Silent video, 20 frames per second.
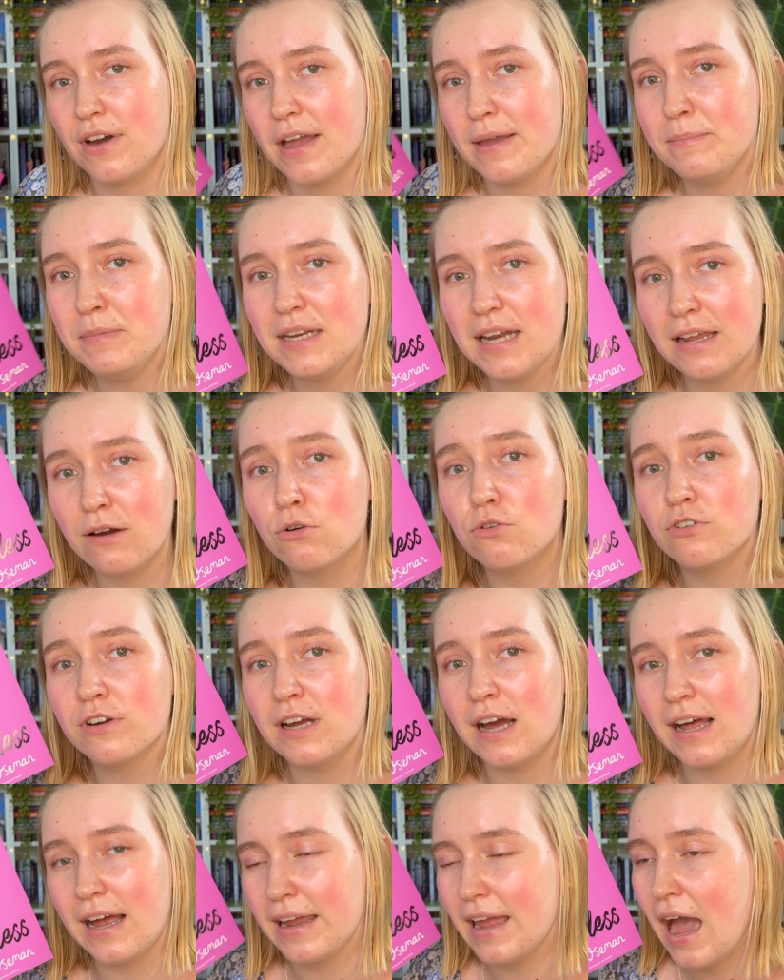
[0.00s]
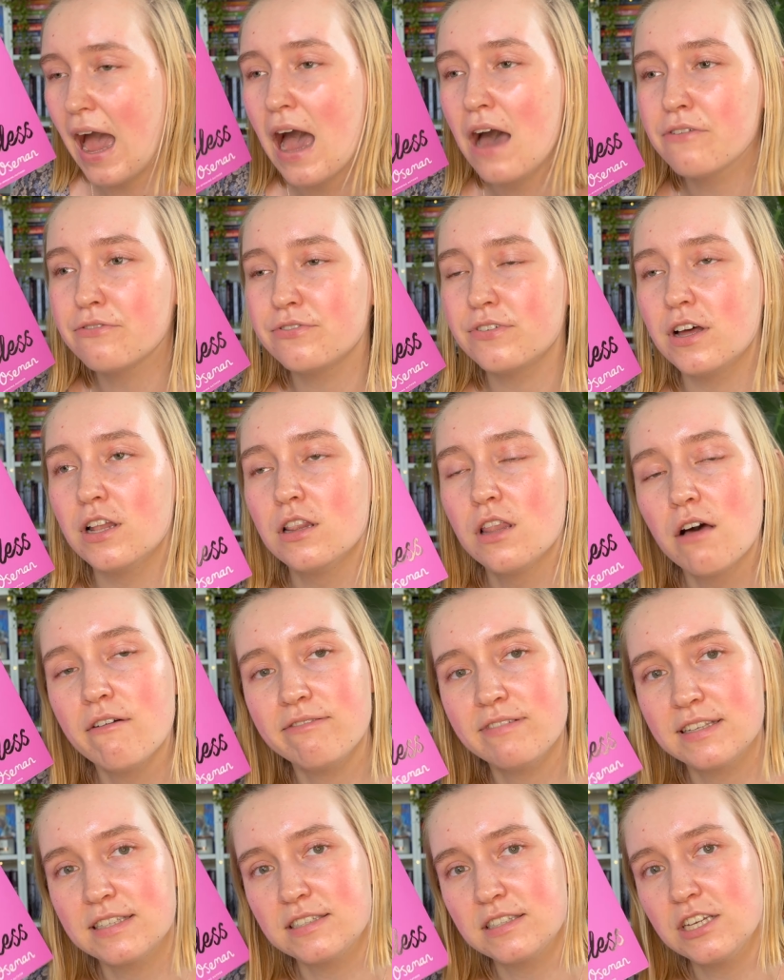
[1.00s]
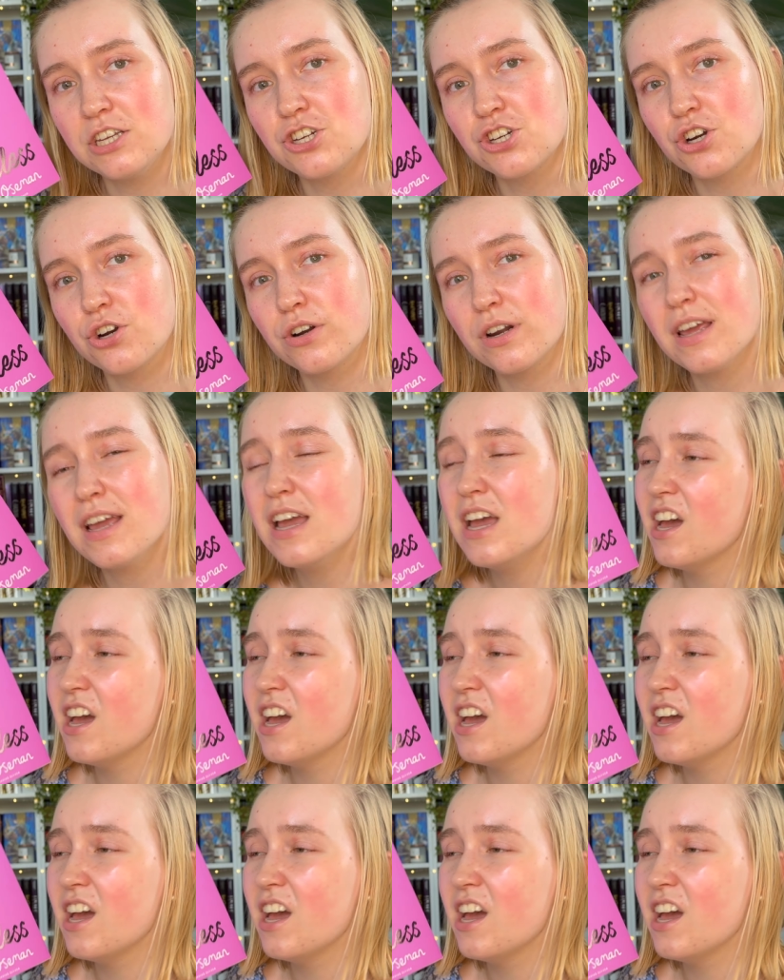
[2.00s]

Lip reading: I mean, I have a Loveless t-shirt.